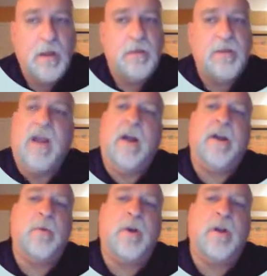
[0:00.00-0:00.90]
The
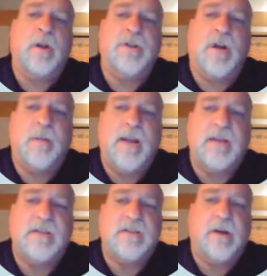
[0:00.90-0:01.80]
area we're going to talk about
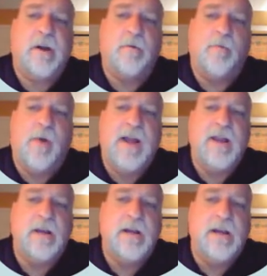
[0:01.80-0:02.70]
is this area right
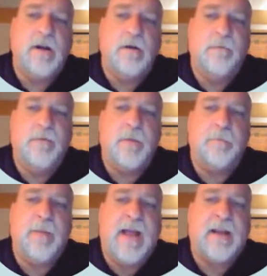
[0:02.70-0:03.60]
in here, the
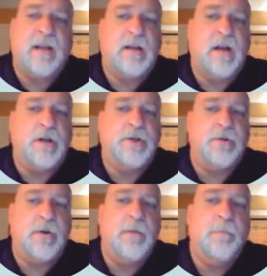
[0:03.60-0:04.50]
back
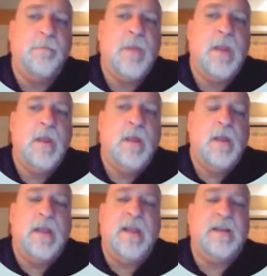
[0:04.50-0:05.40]
country.
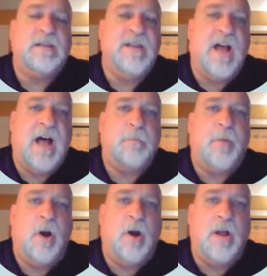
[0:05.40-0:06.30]
It is not
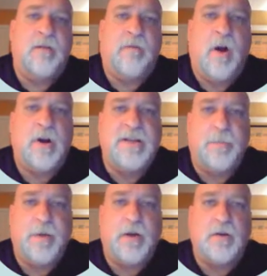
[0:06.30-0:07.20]
part of our
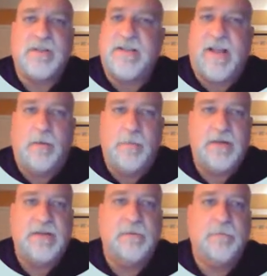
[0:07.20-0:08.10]
typical
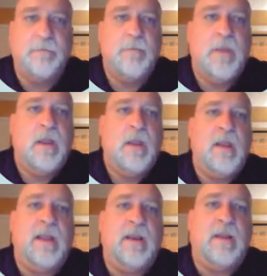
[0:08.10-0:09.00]
settlement.
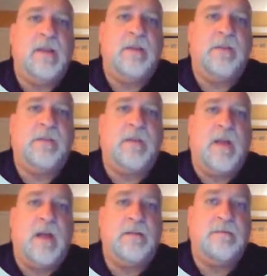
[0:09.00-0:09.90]
It is
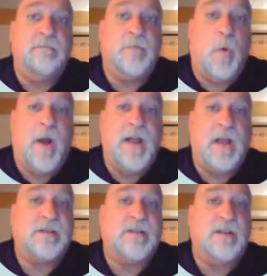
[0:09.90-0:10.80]
quite
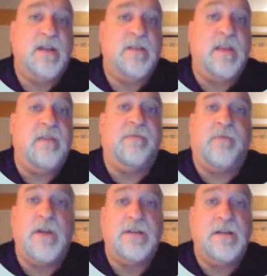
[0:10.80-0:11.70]
honestly the
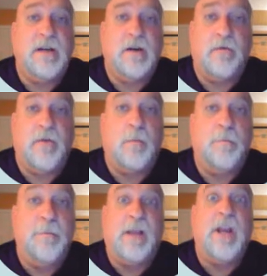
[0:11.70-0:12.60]
frontier, the
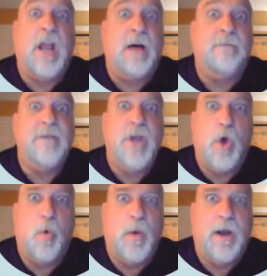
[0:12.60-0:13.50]
middle of
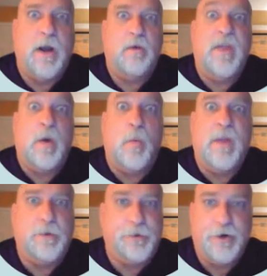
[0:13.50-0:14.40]
nowhere, the
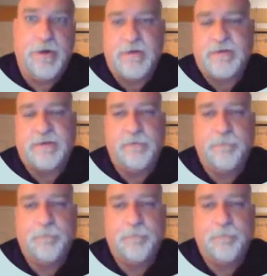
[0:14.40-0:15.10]
wilderness.